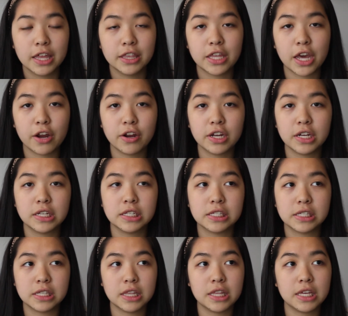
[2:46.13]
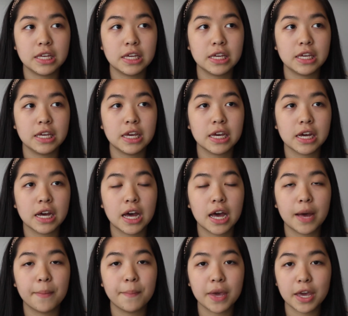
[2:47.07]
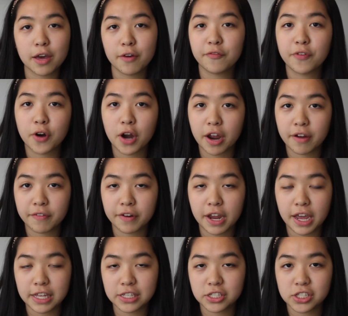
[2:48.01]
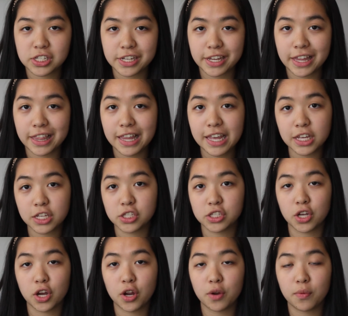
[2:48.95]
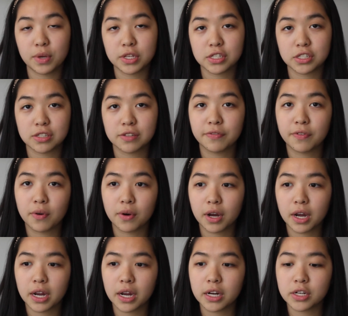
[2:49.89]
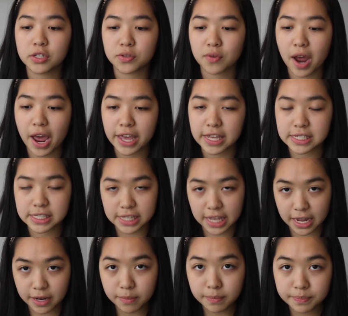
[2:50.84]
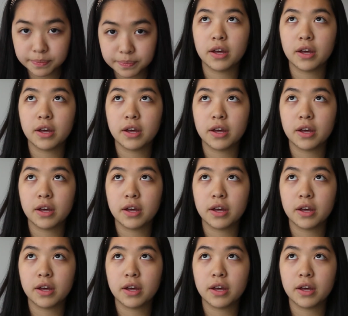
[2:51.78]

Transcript: There is the Makeup Forever HD Elixir, which is for dry skin.